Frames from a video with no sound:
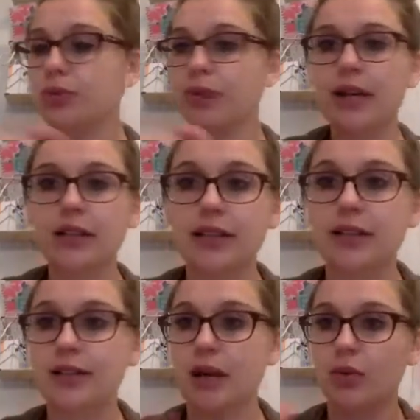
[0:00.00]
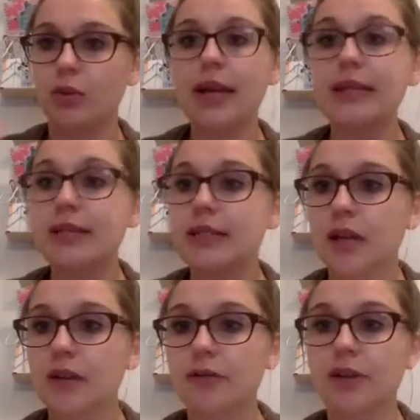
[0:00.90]
Write a list down. What has it
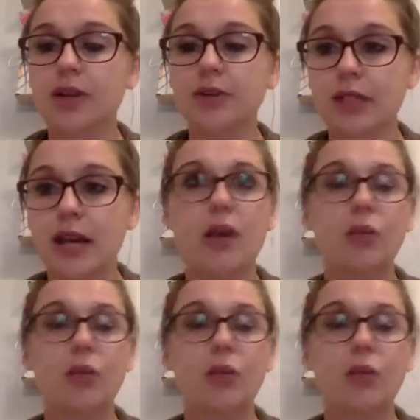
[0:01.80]
done for you today?